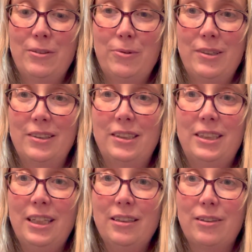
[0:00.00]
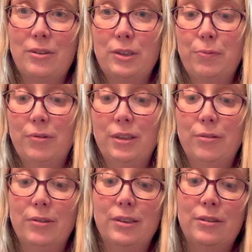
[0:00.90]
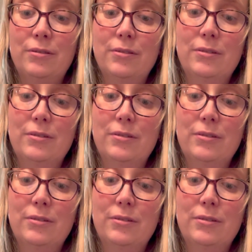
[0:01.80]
Well, the cheddar looks pretty real.